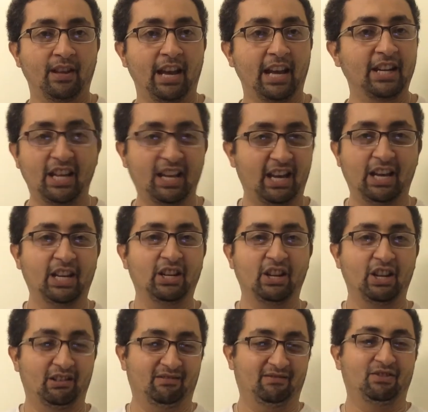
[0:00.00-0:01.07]

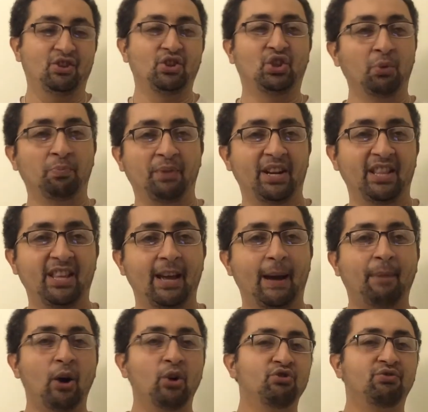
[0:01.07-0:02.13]
and your stupidity
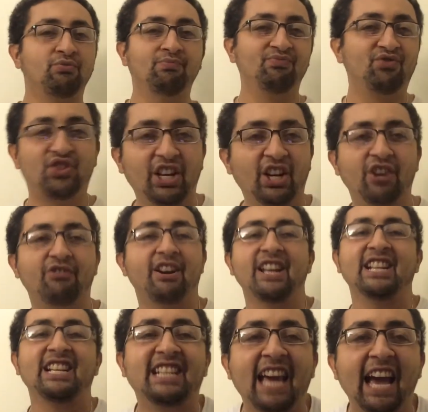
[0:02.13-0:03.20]
about
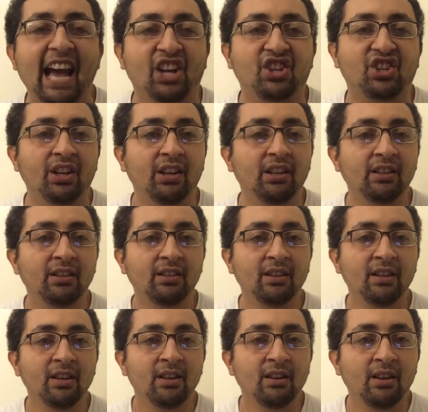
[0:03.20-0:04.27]
generating cash.
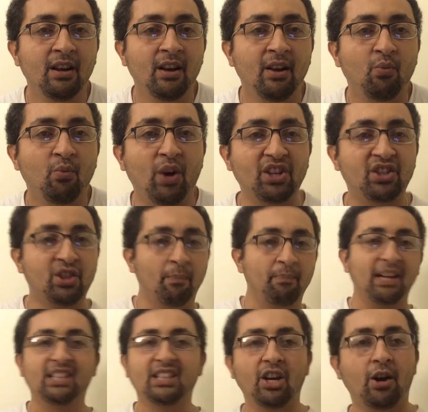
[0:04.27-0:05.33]
What's the
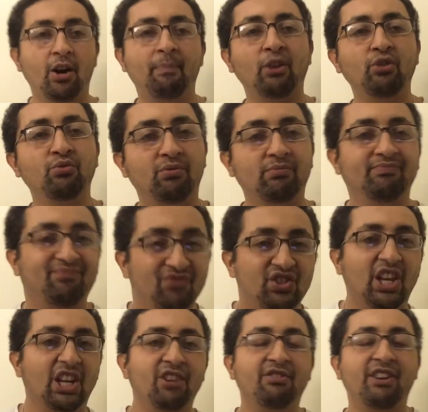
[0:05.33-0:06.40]
big deal about
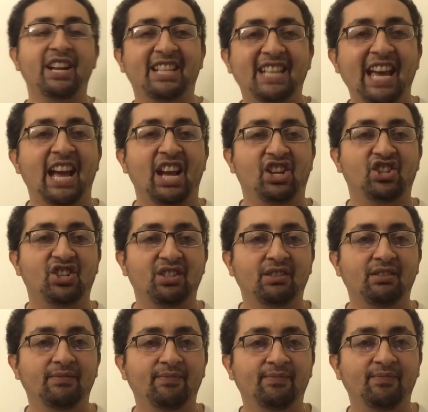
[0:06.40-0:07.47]
generating cash?
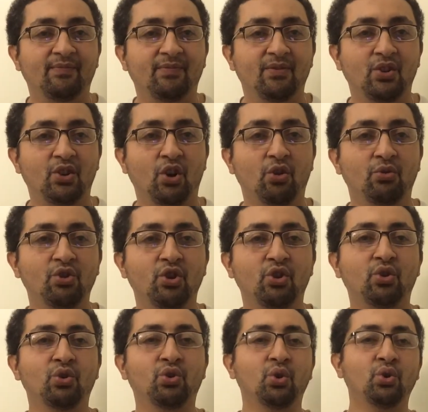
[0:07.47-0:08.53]
You know, you
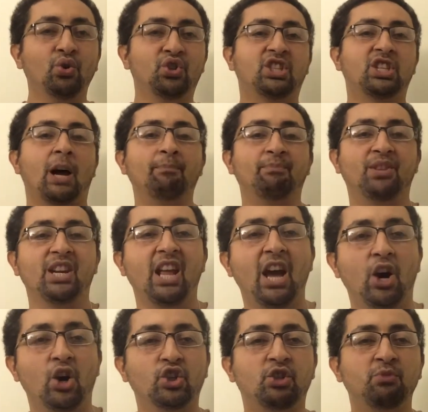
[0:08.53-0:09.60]
could do something
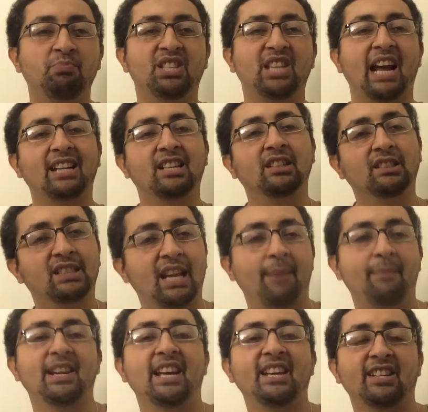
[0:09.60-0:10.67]
else besides
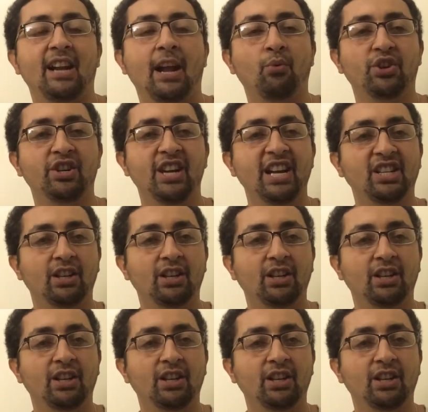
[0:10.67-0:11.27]
contaminating our